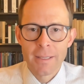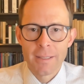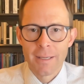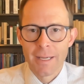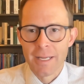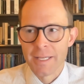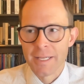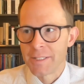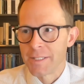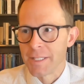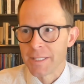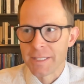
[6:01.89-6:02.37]

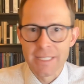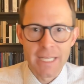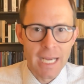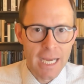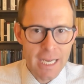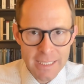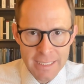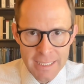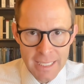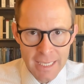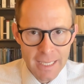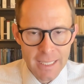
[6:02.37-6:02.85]
and
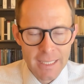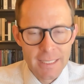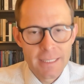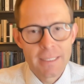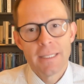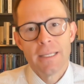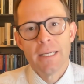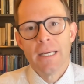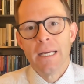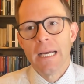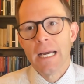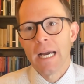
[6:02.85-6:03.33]
Titania
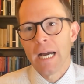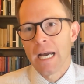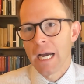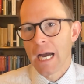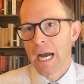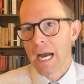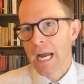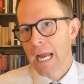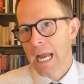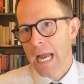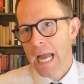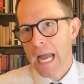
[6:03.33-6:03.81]

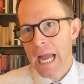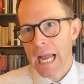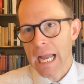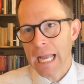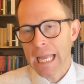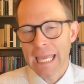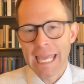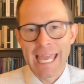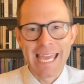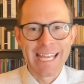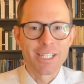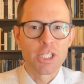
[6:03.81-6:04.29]

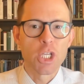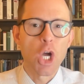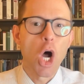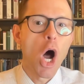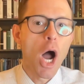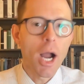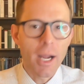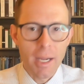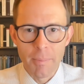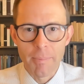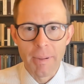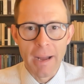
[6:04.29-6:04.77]
can
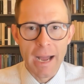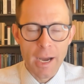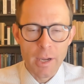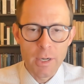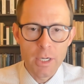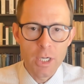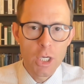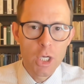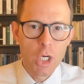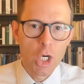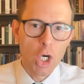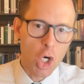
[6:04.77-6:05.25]
talk about
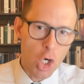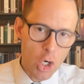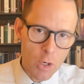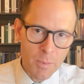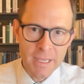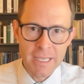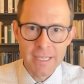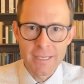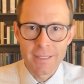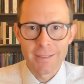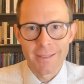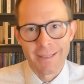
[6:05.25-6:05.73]

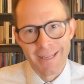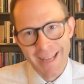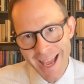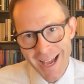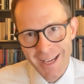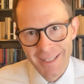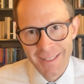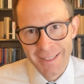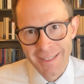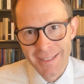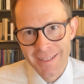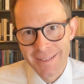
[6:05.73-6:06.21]
Hermia and
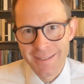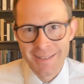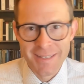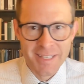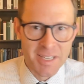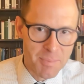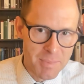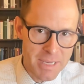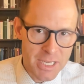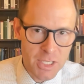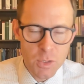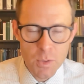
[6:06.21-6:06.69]
Helena and
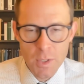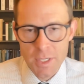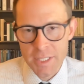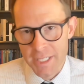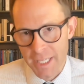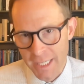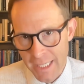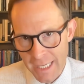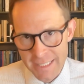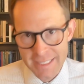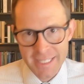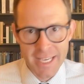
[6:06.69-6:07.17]
Demetrius
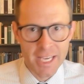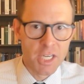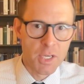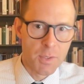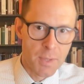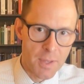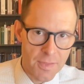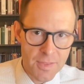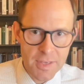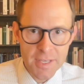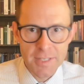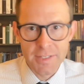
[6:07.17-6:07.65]
and Lysander
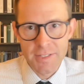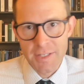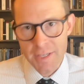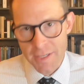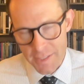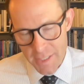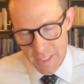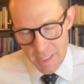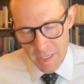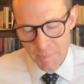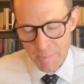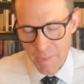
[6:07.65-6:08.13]
and Theseus
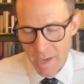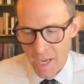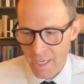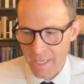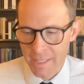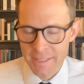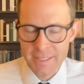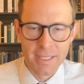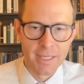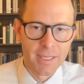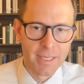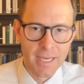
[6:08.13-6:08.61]
and
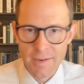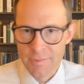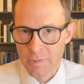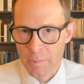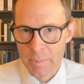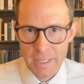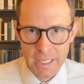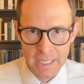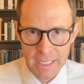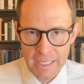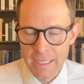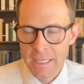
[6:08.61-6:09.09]
Hippolyta and
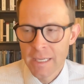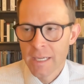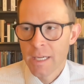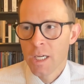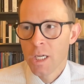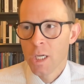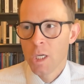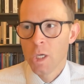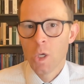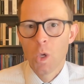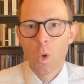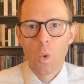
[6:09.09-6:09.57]
everybody
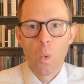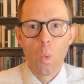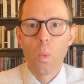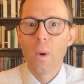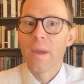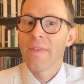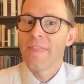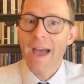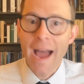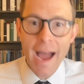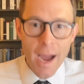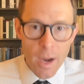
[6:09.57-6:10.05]

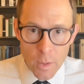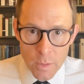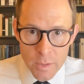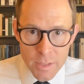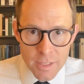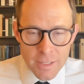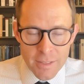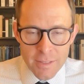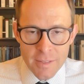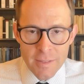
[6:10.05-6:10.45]
without